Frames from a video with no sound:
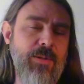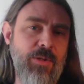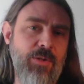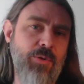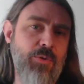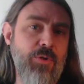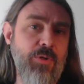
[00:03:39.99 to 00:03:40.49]

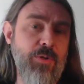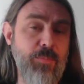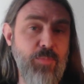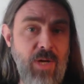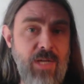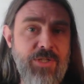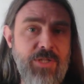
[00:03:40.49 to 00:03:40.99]
your
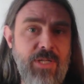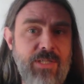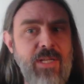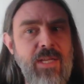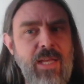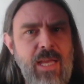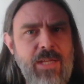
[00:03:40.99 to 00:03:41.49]
project
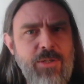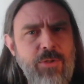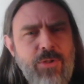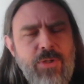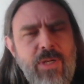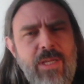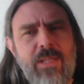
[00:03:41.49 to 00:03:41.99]
and you
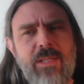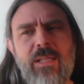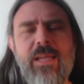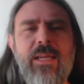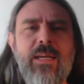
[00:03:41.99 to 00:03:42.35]
create like